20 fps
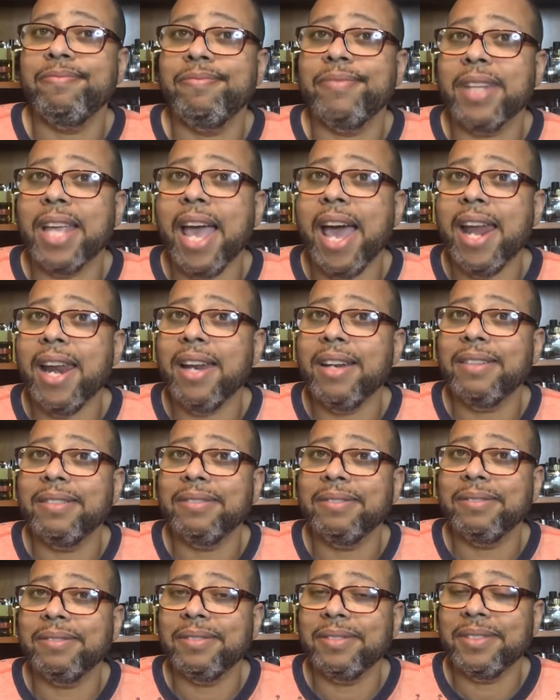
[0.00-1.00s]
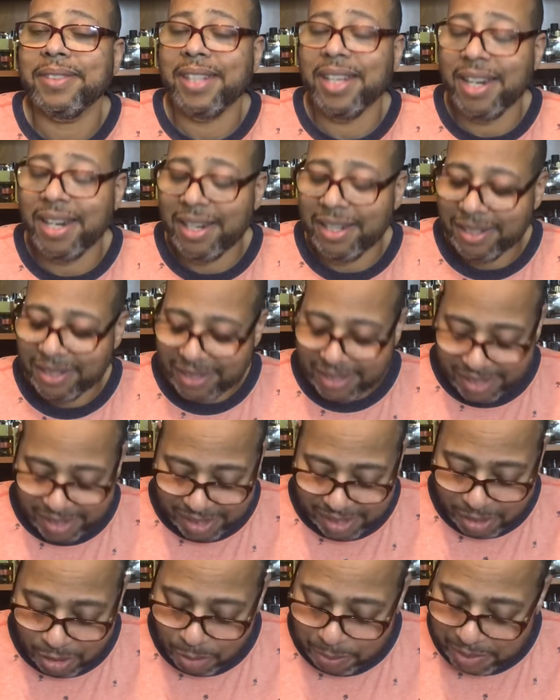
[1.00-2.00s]
Got it? Get it?
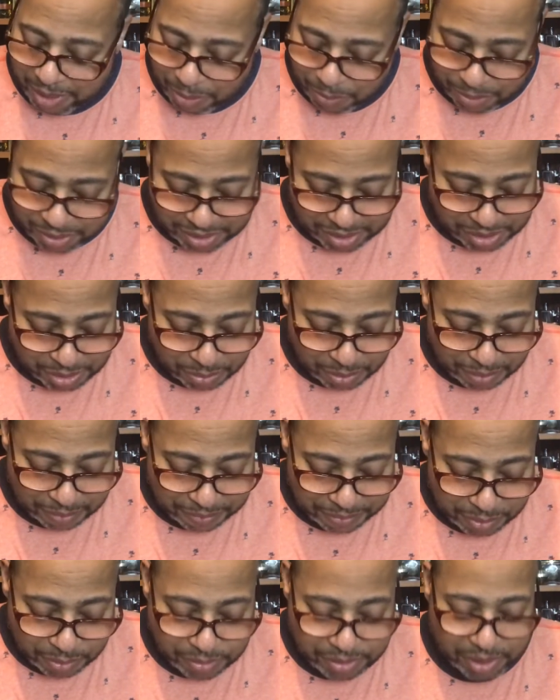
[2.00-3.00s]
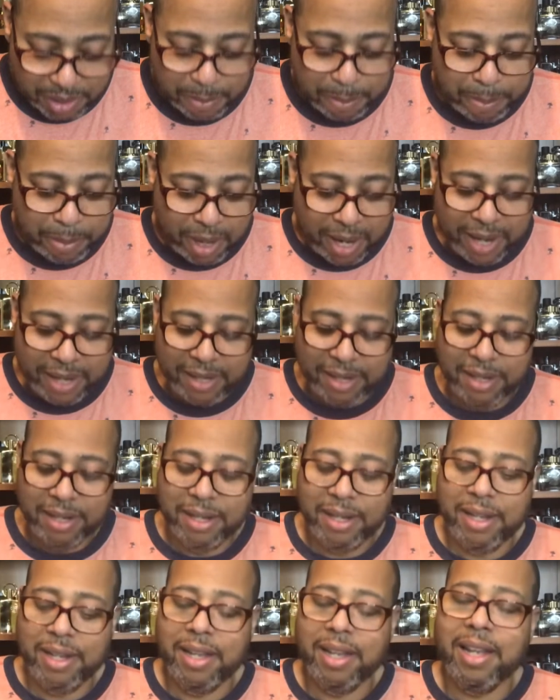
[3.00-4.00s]
Good. I hope that wasn't too confusing, but
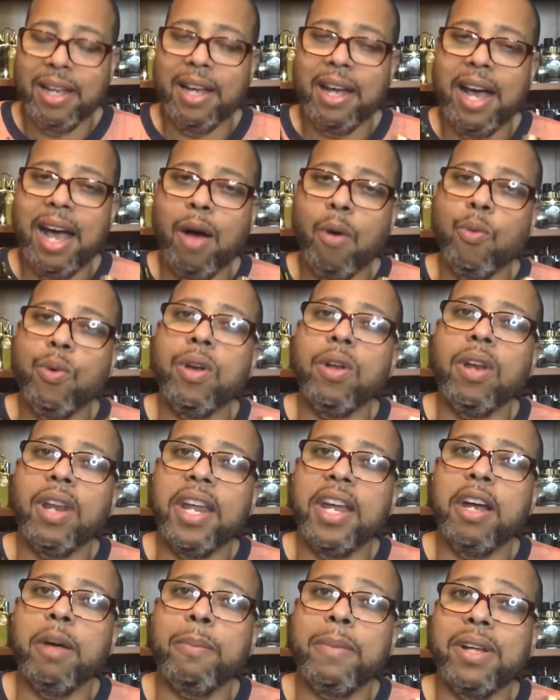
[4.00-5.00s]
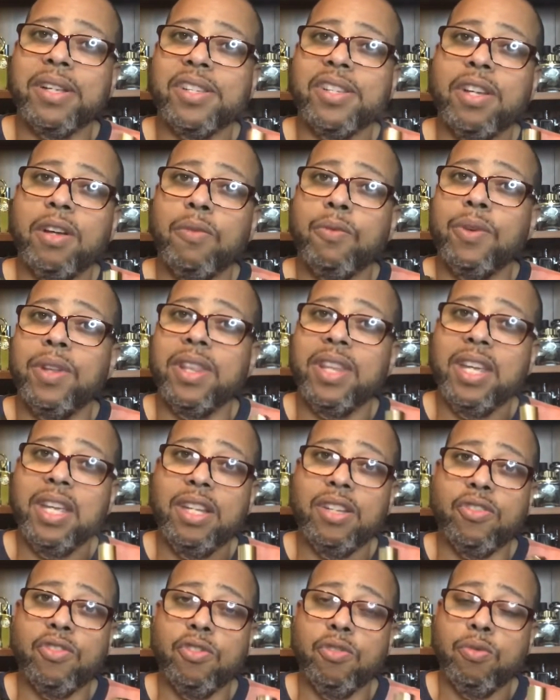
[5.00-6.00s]
I will layer myself with
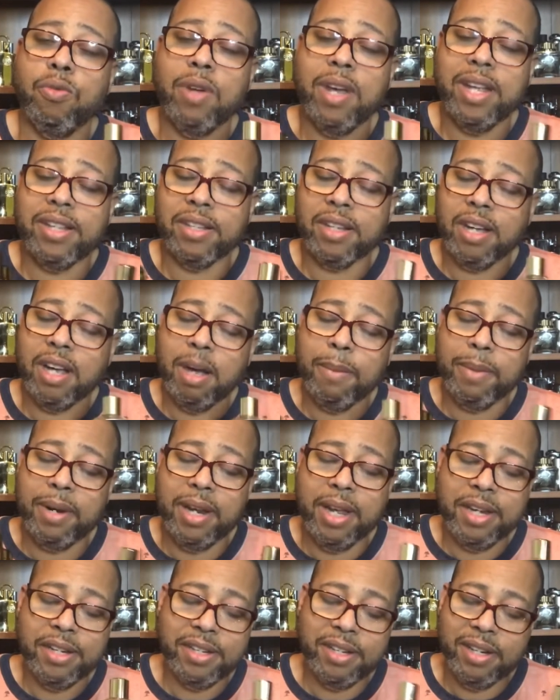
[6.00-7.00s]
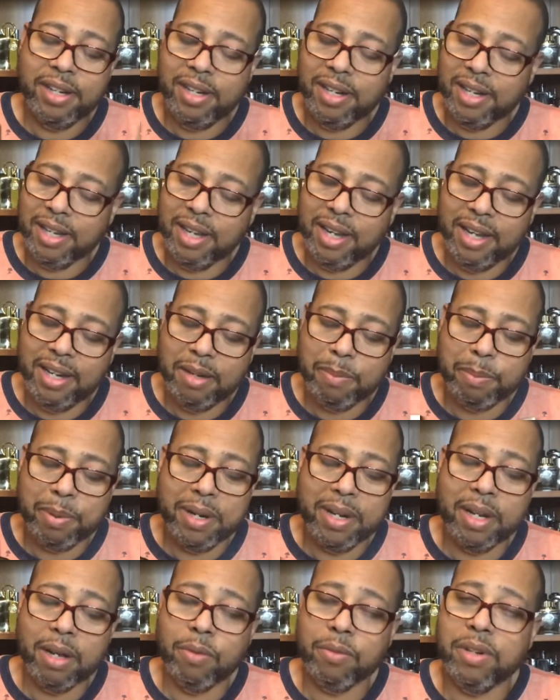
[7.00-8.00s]
these two as a combination. And again,
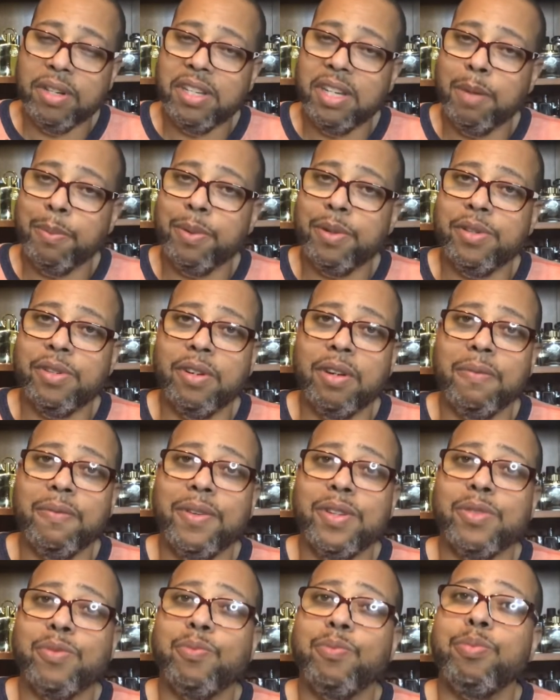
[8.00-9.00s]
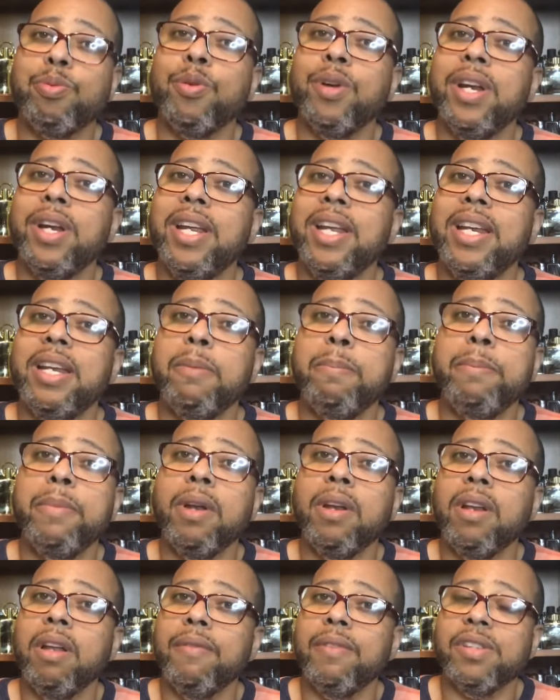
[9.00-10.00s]
depending on the temperature, if it's pretty in the
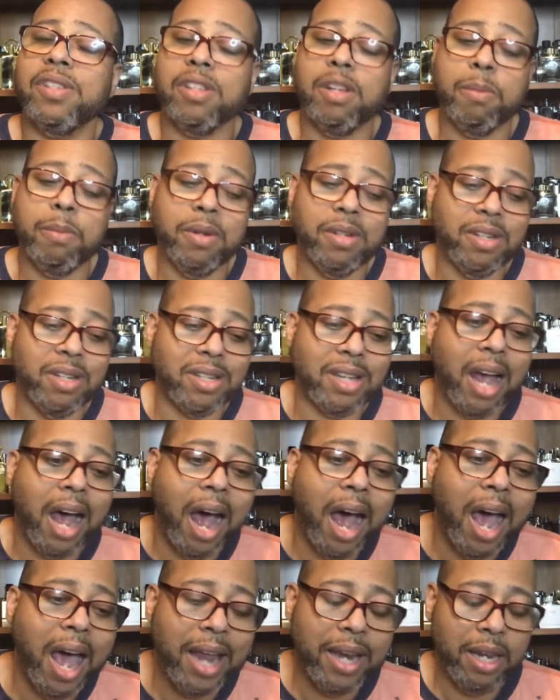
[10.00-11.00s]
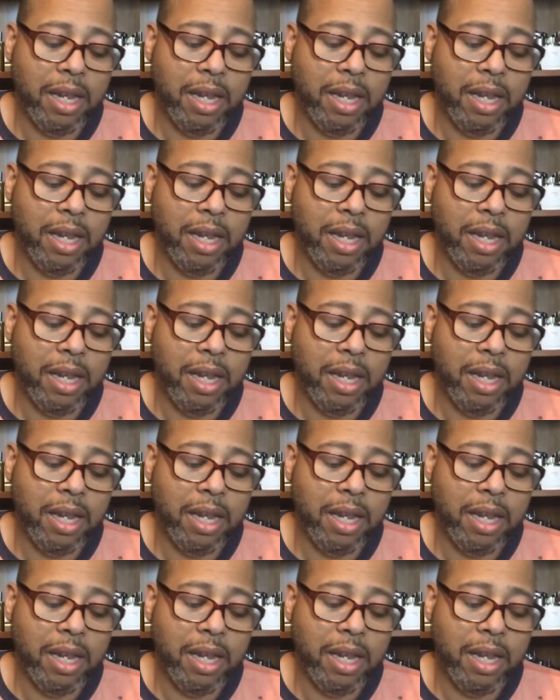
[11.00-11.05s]
middle of the summer, just hot,